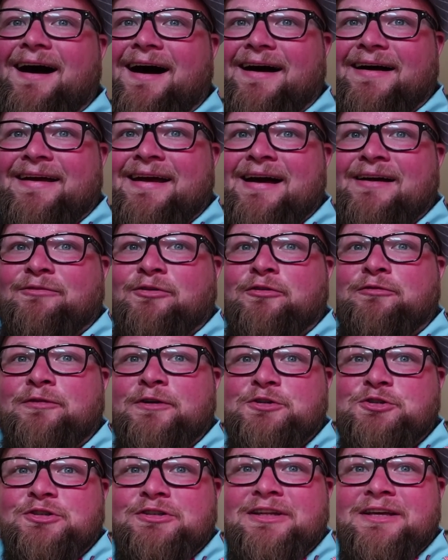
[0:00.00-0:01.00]
I have
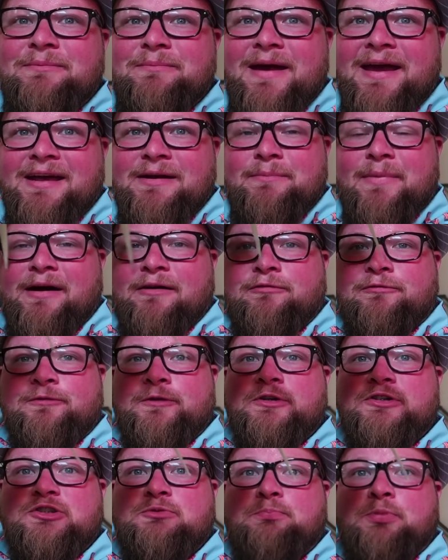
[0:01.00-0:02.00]
officially made my
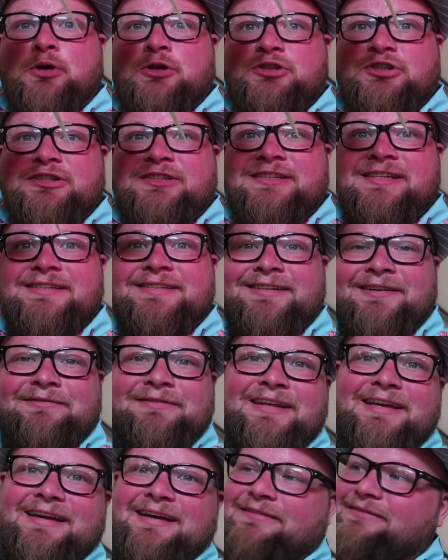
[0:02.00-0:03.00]
first purchases of
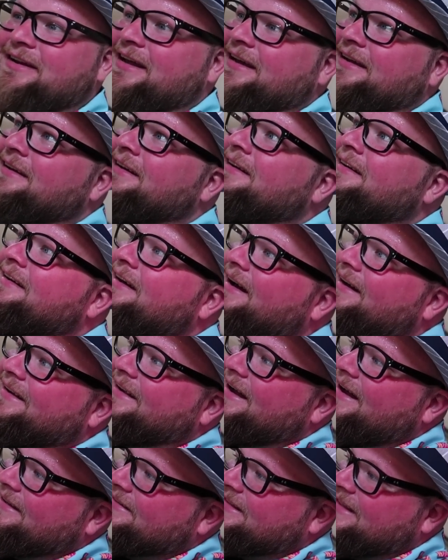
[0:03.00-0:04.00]
the evening. I
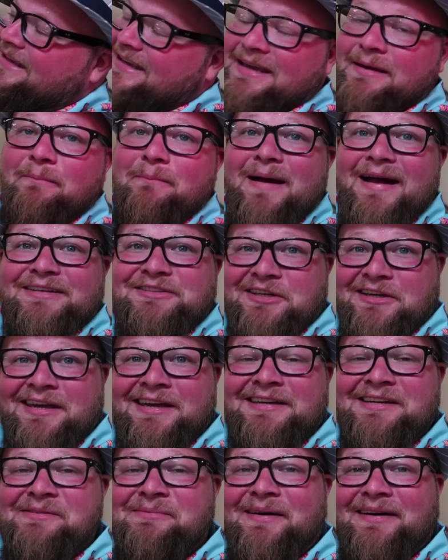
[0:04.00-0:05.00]
got the Magic
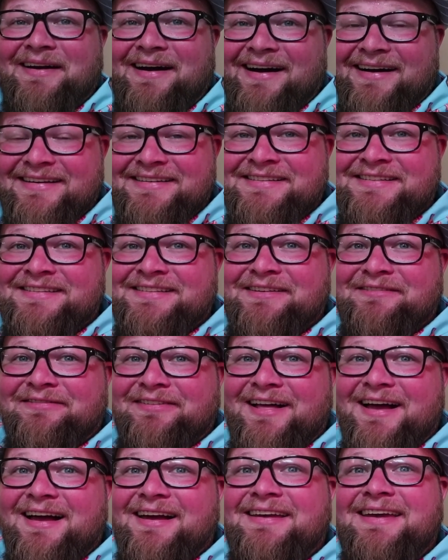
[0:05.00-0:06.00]
Kingdom on Ice
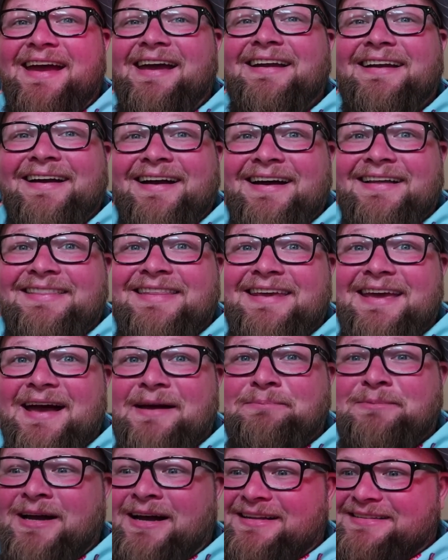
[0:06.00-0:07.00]
flag, and I got the
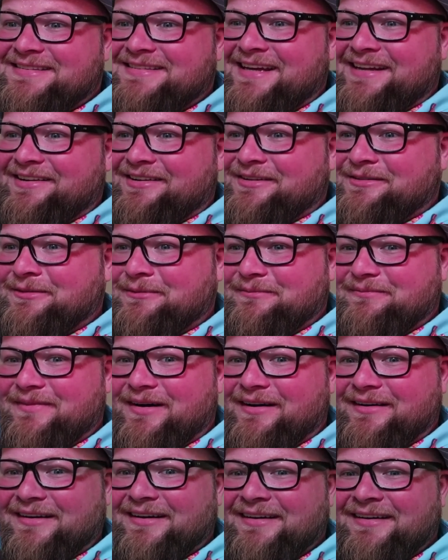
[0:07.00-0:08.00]
Epcot Center
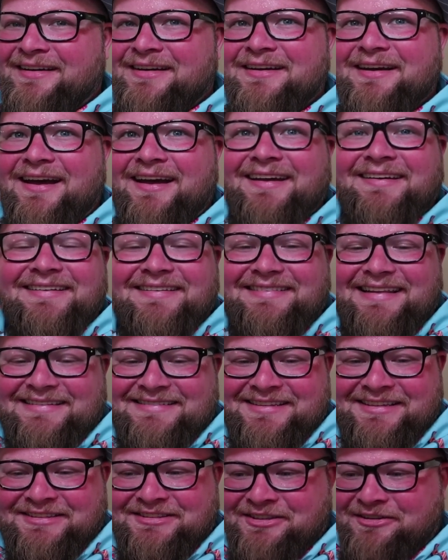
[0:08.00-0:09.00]
mug. And
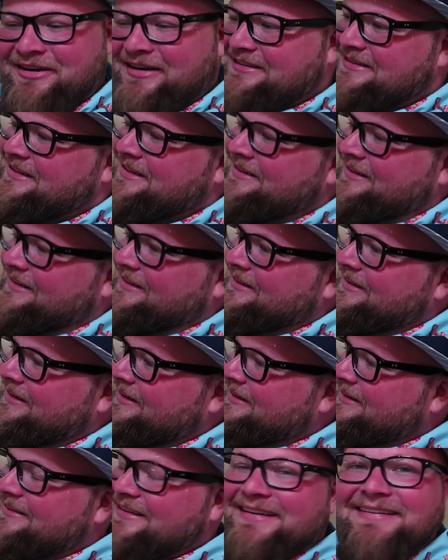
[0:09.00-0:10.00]
that's such a great deal.
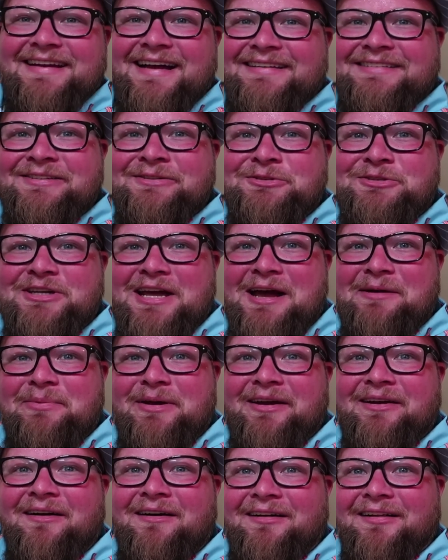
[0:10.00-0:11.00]
Like, not too
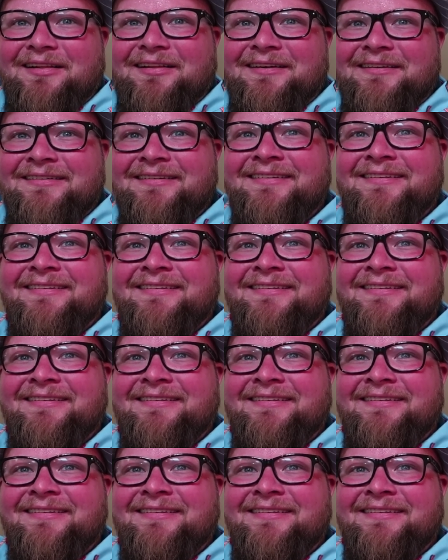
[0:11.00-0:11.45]
shabby at all.